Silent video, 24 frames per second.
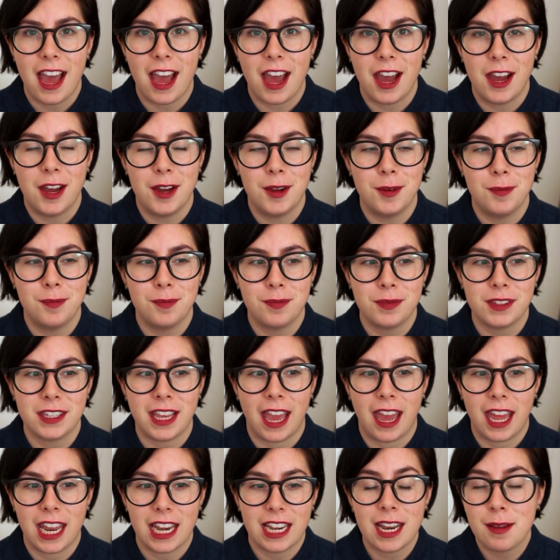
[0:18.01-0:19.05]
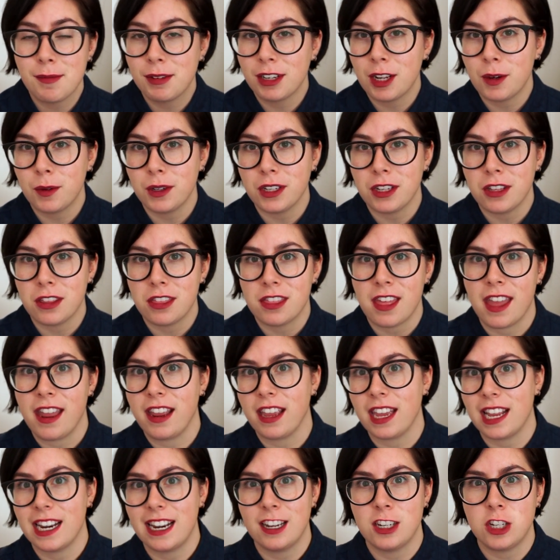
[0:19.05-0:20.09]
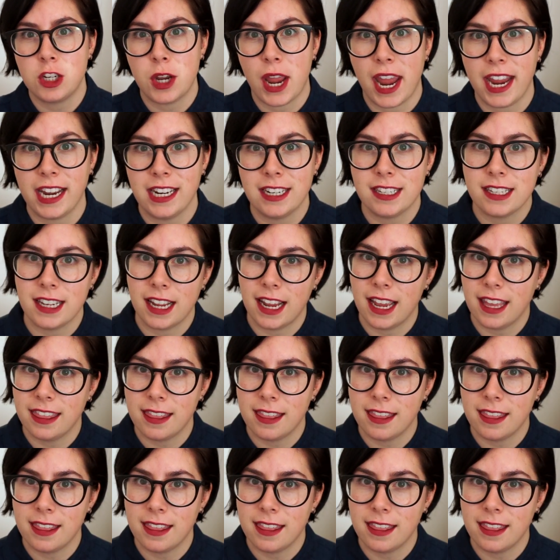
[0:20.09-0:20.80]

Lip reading: Yeah, let me know what you think, unless you hate it,